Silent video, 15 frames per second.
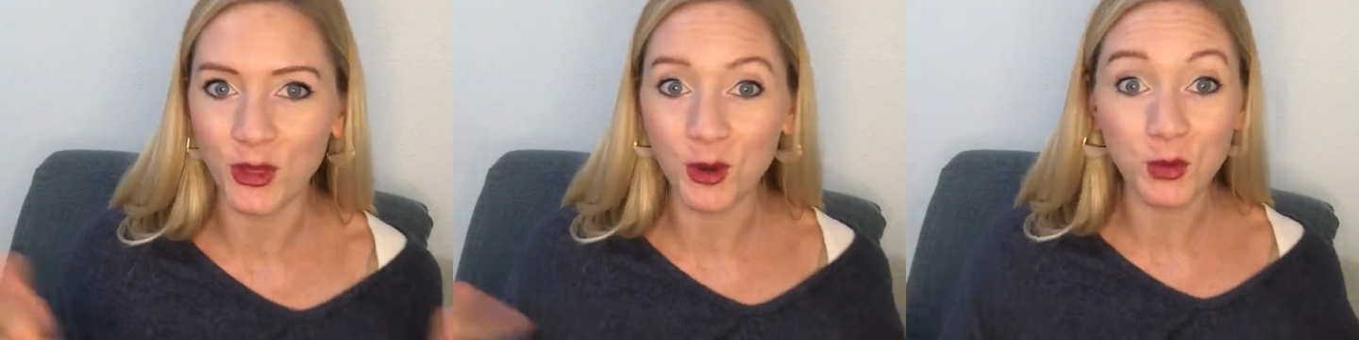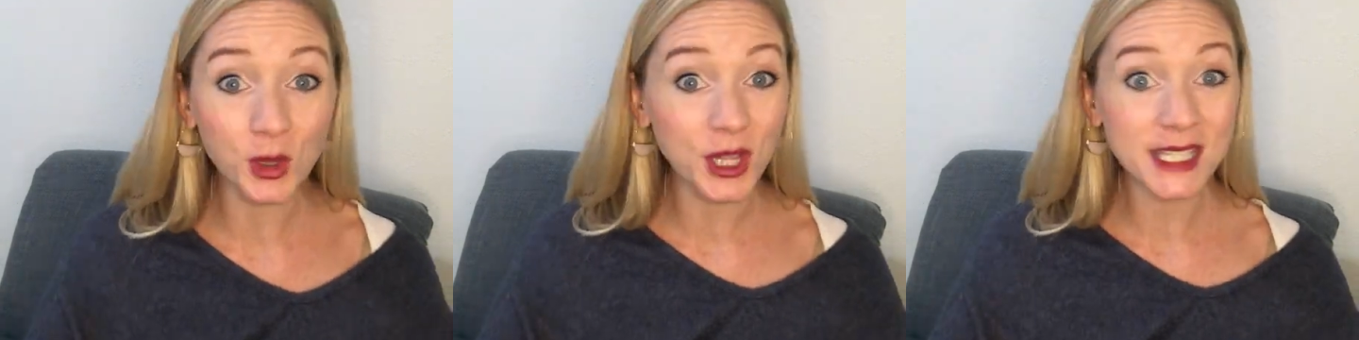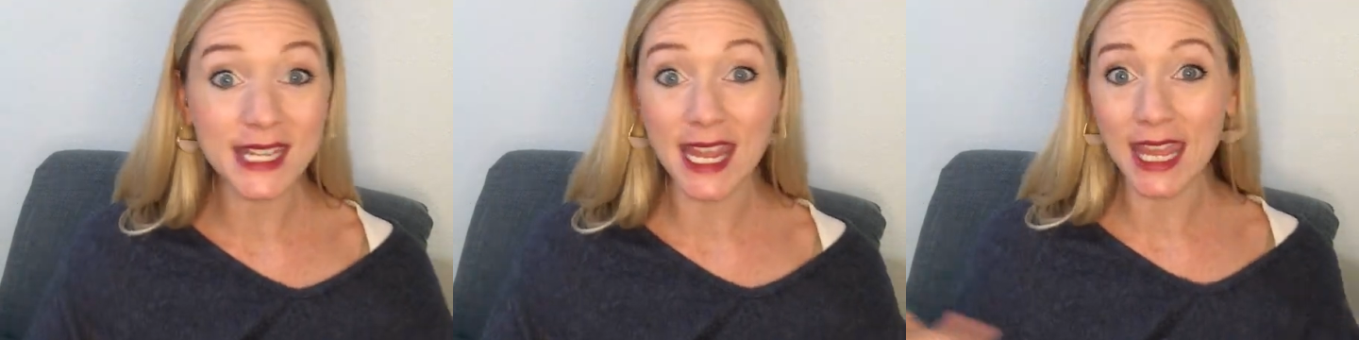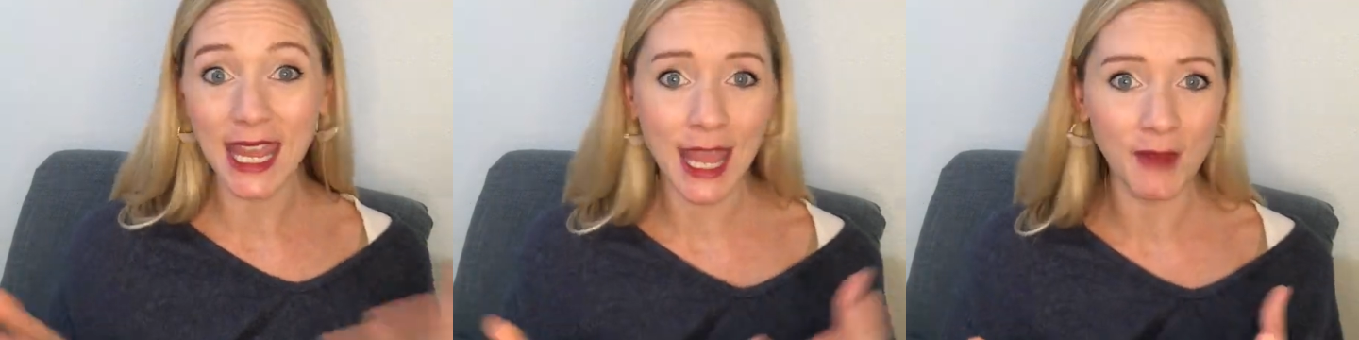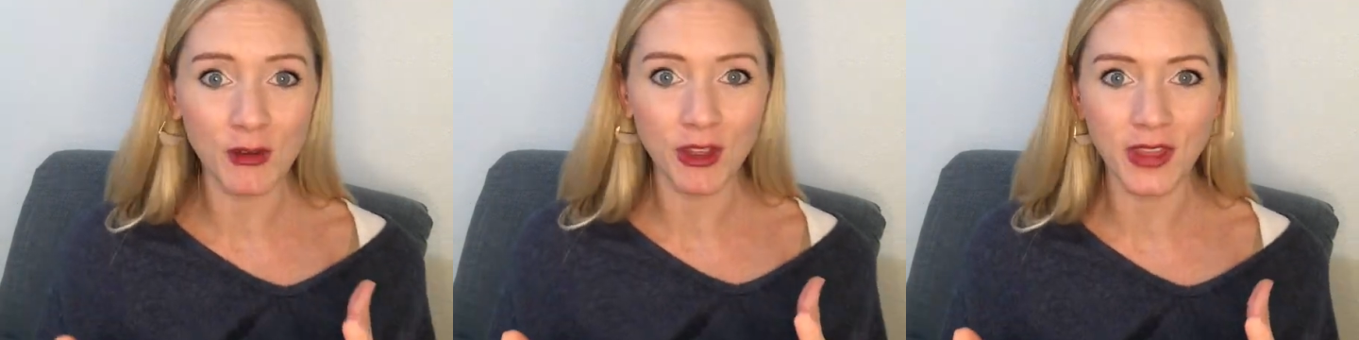They're really
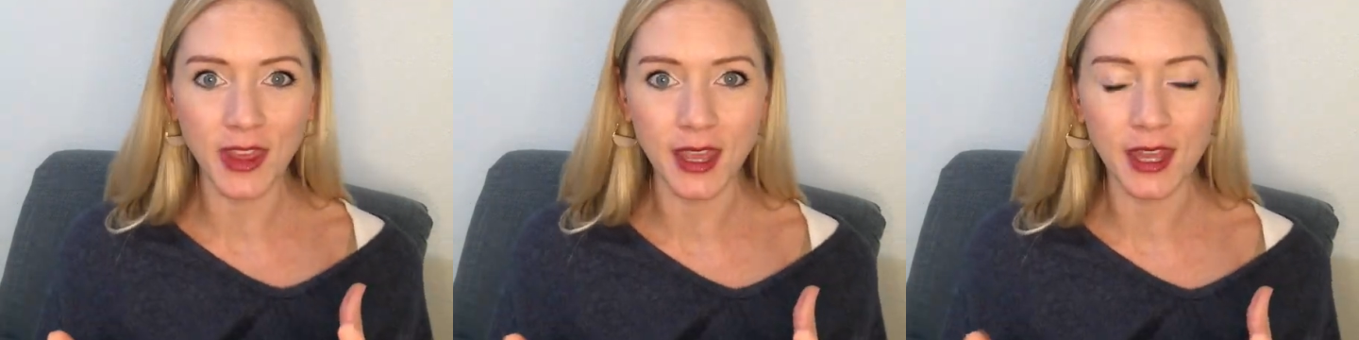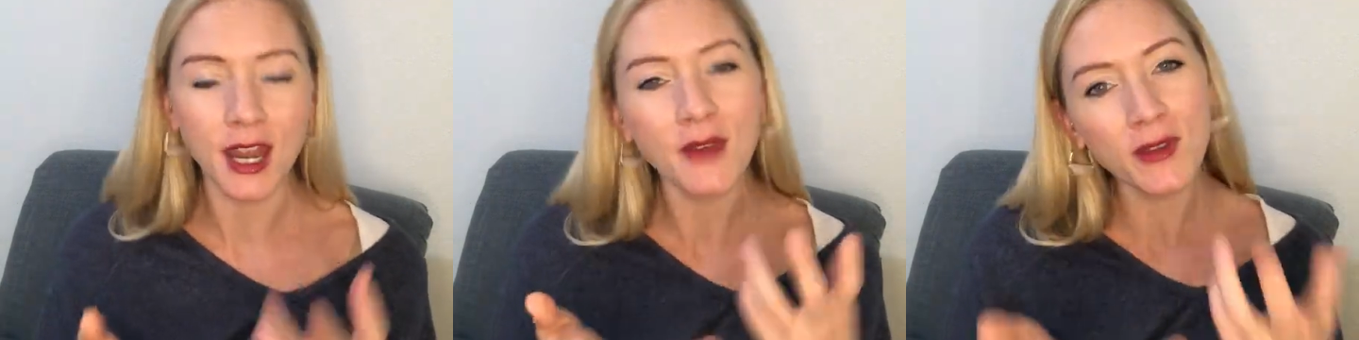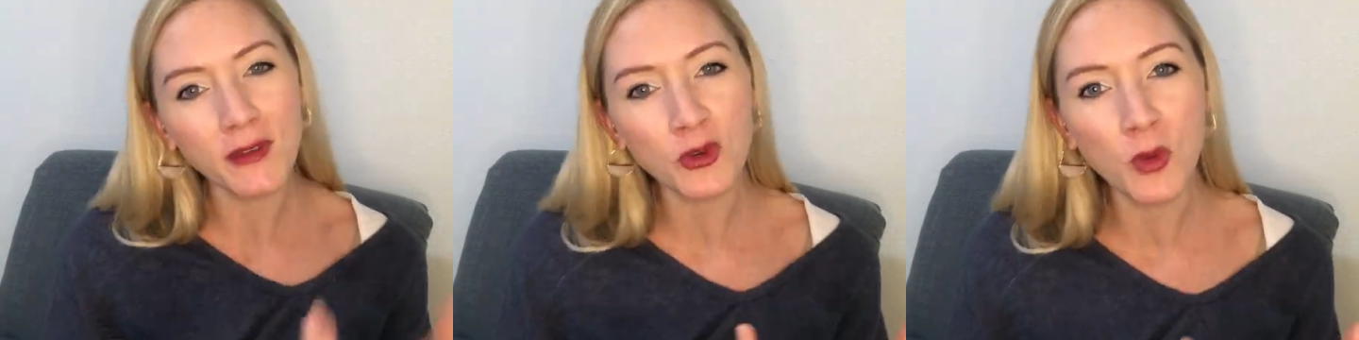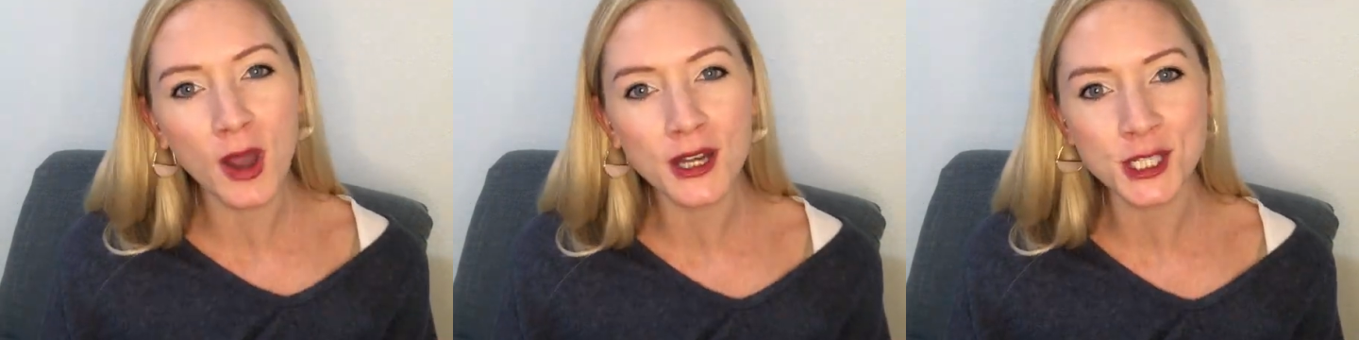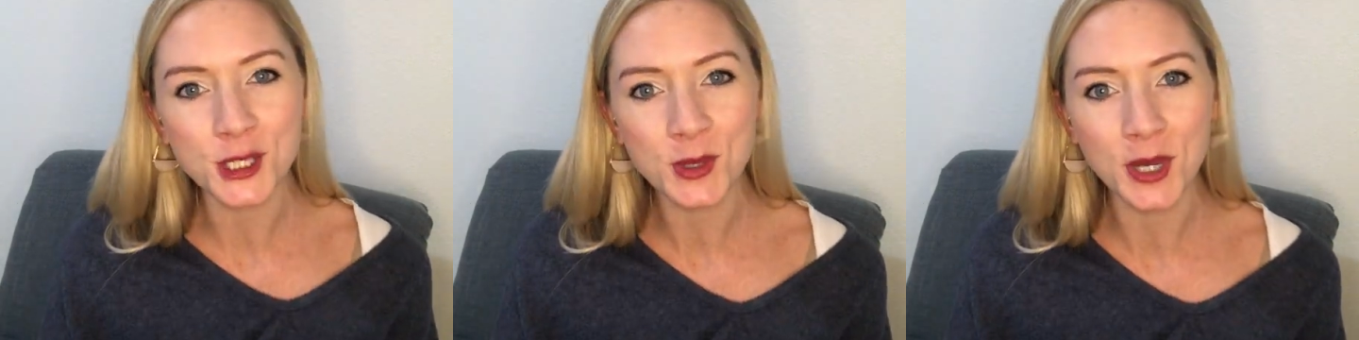taking everything in. Have you ever
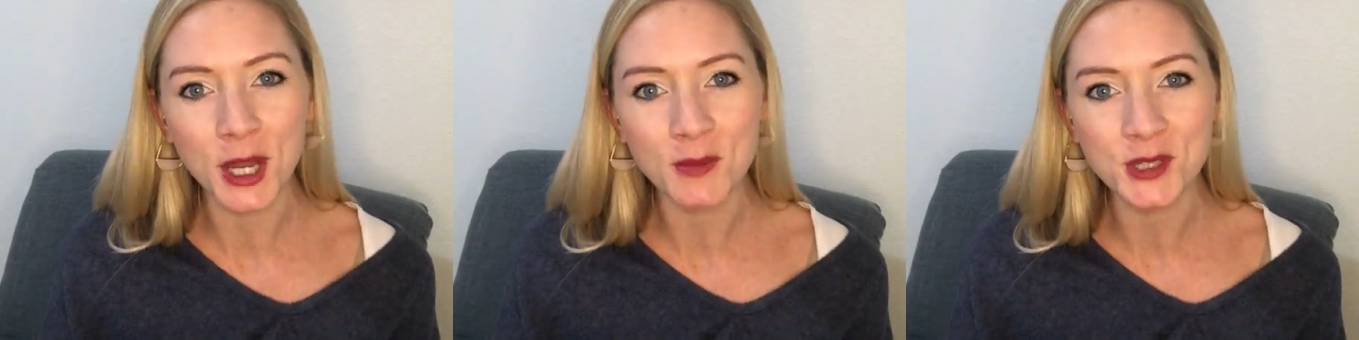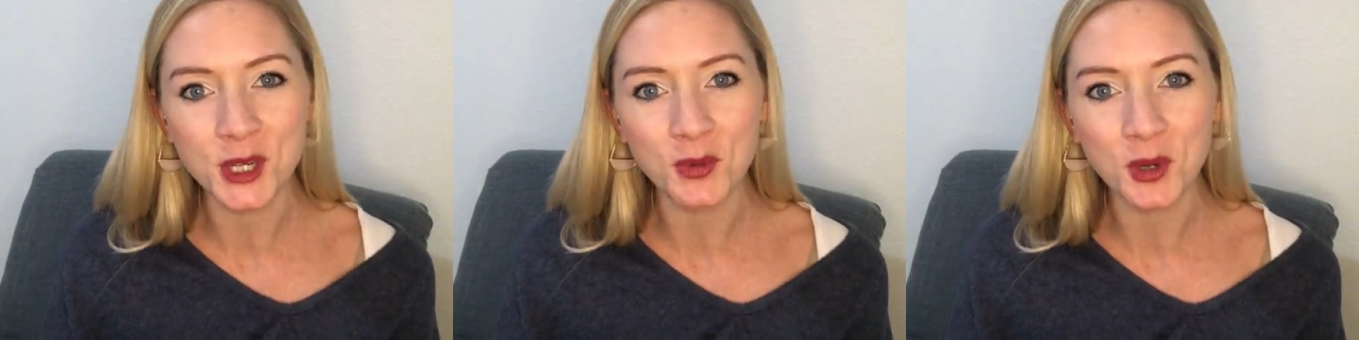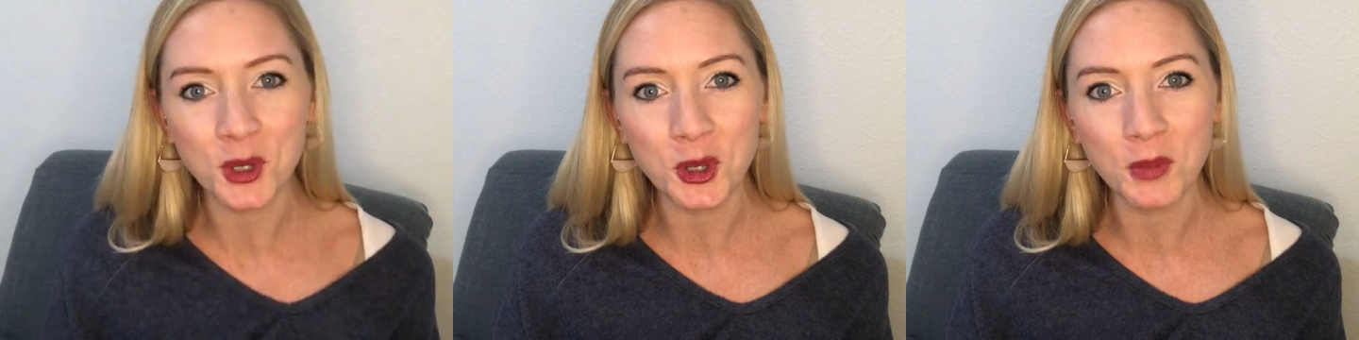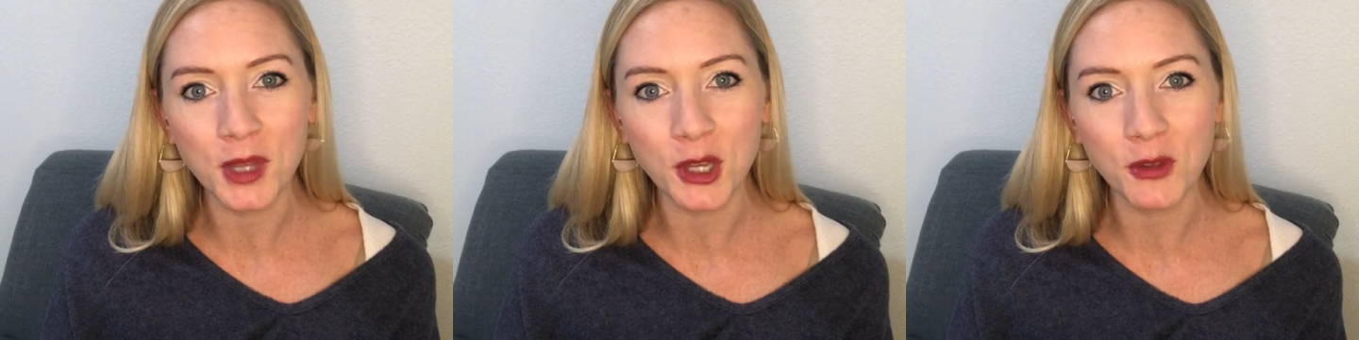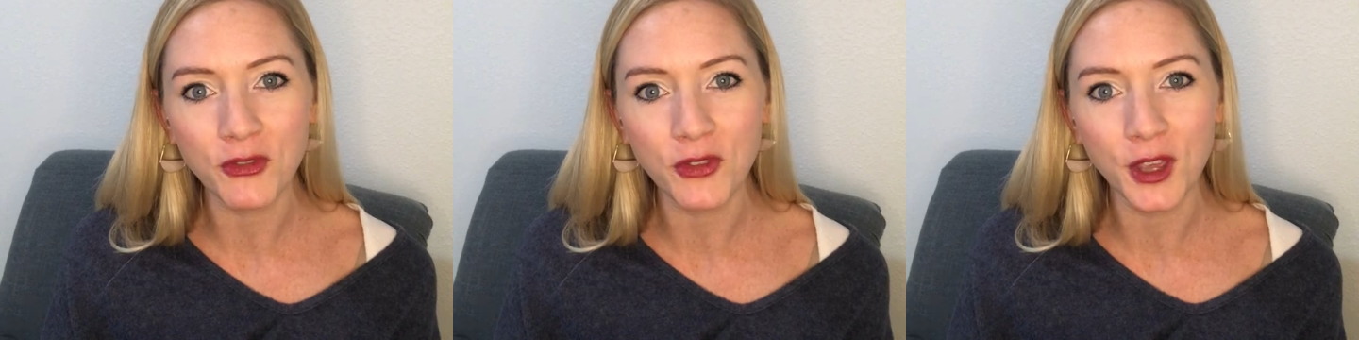walked into an empty room
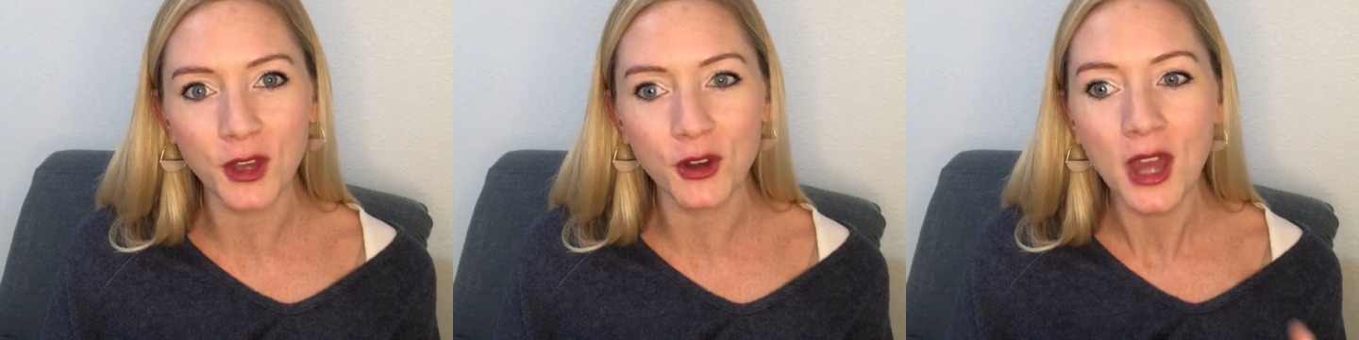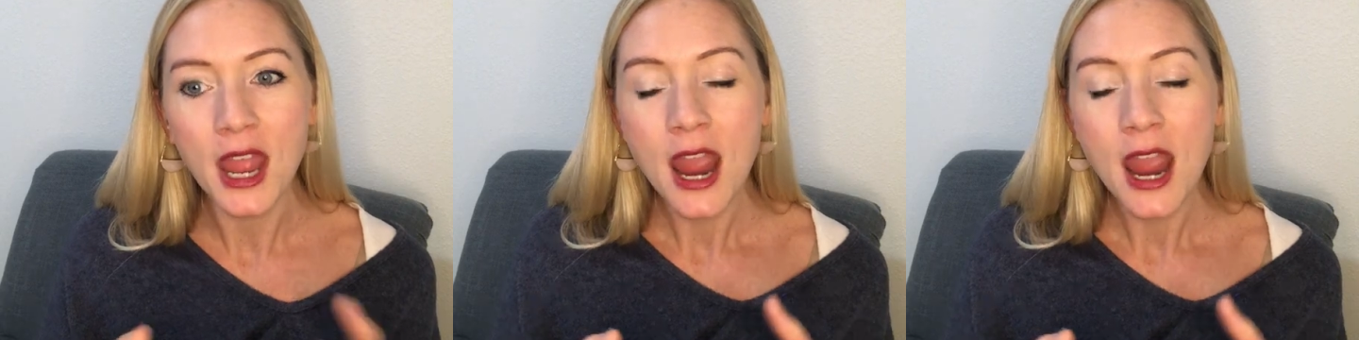and you feel,